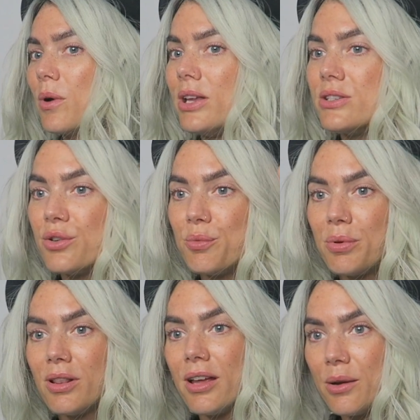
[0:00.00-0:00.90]
wait to
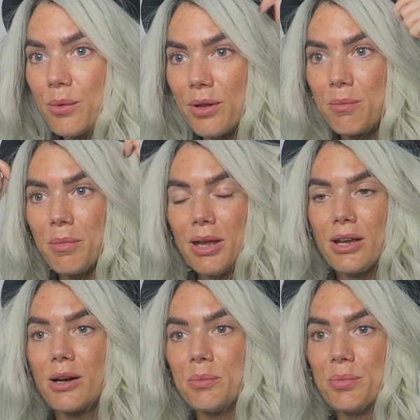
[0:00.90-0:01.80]
play with
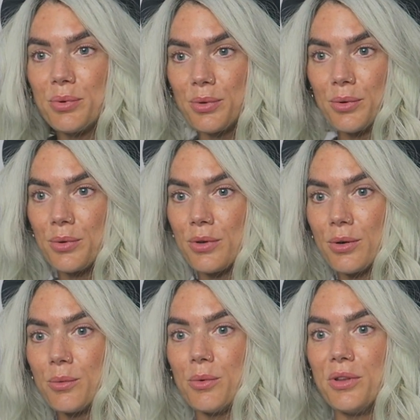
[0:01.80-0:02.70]
makeup
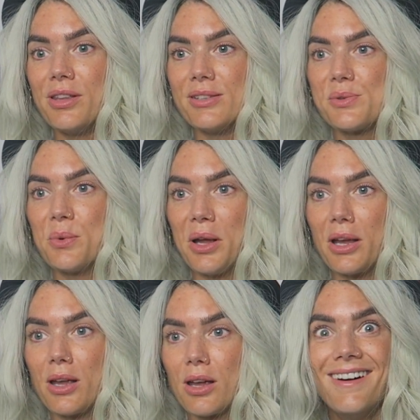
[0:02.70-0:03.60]
with this
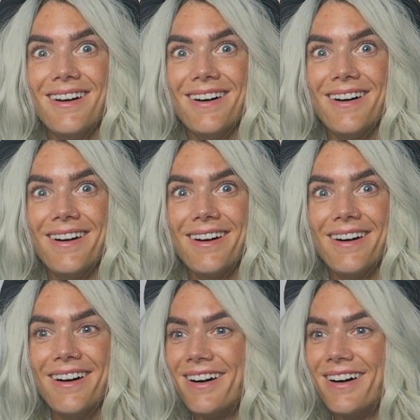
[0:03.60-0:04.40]
wig. Oh,